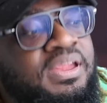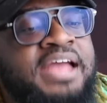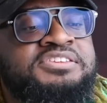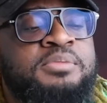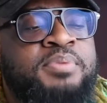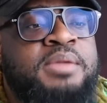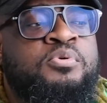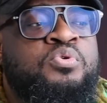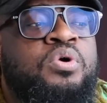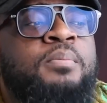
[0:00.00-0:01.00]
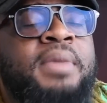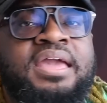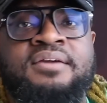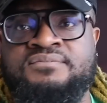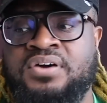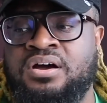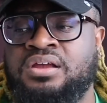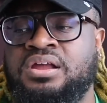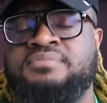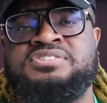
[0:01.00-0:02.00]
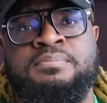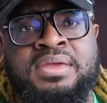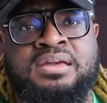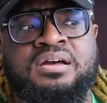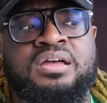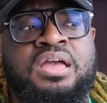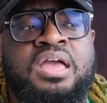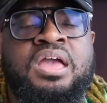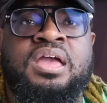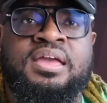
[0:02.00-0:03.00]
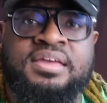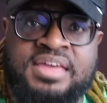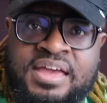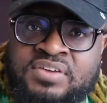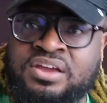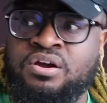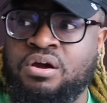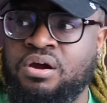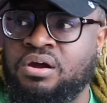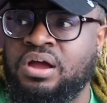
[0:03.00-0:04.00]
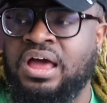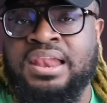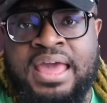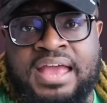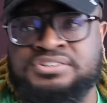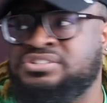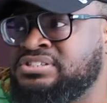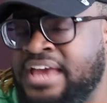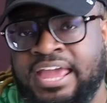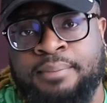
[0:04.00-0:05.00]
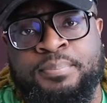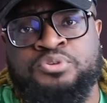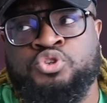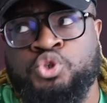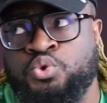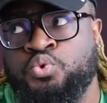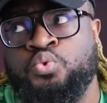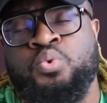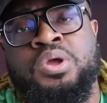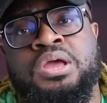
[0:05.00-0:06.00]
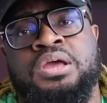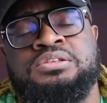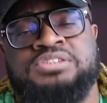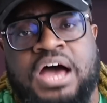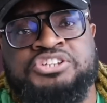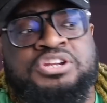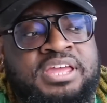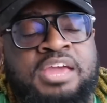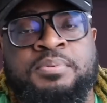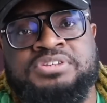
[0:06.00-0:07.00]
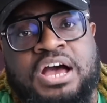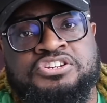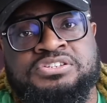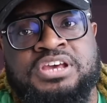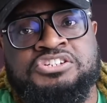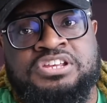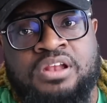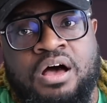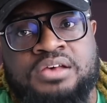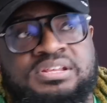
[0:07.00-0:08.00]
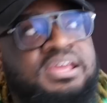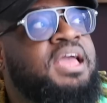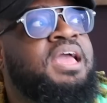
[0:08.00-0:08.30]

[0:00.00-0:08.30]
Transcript: And to the people who are making fun of Tamika, giving her alleged tape to Tocha to keep, and Tocha said she lost it.